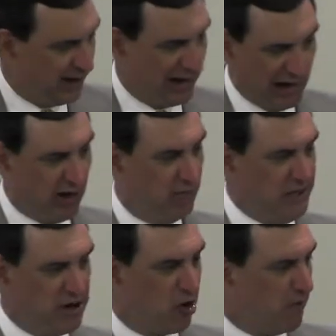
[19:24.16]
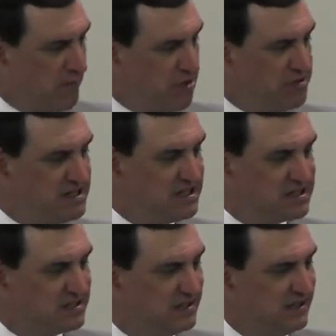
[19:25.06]
let all be
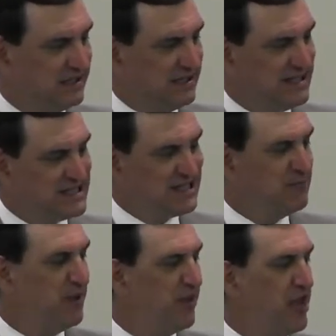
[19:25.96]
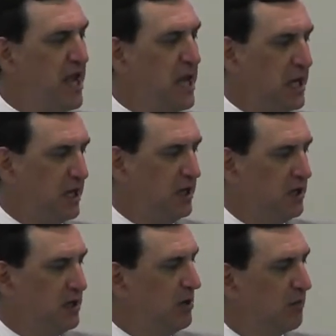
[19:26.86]
harmonious, sympathetic,
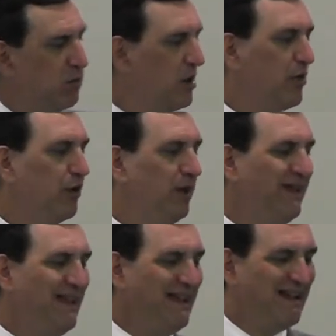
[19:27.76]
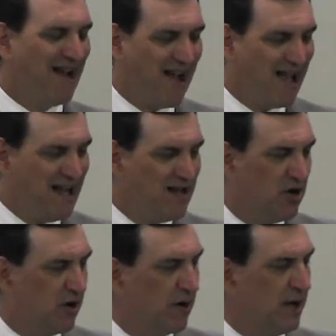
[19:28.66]
brotherly,
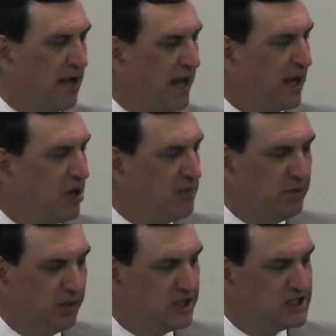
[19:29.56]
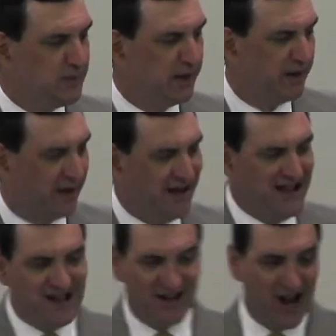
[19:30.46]
kind-hearted, and humble in spirit,
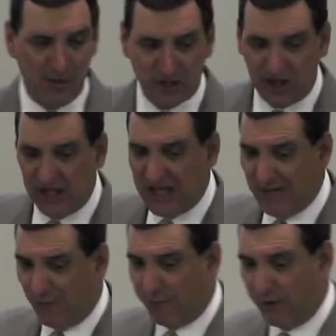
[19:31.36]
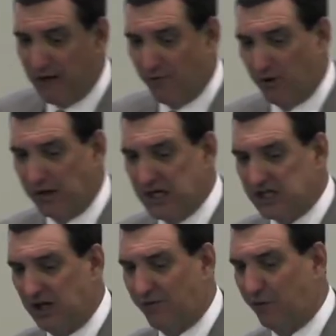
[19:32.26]
not returning evil for evil or
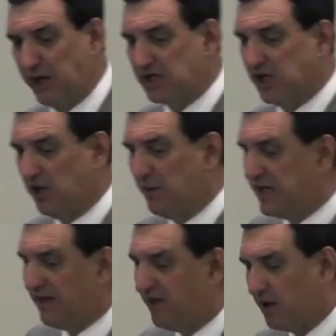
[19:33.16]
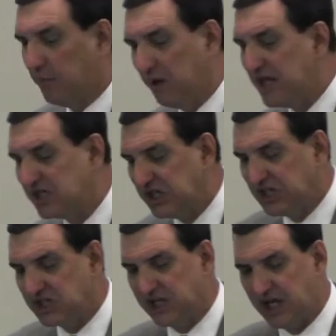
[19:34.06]
insult for insult, but giving a blessing
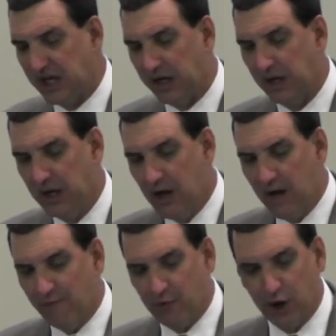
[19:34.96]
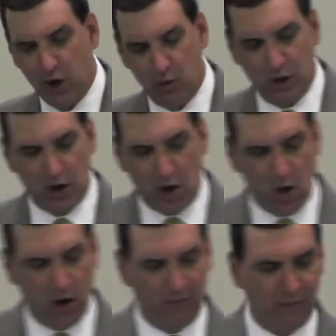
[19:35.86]
instead. For you were
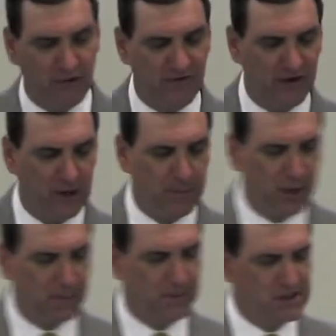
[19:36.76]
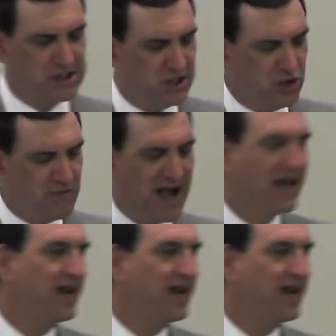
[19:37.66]
called for the very purpose that you might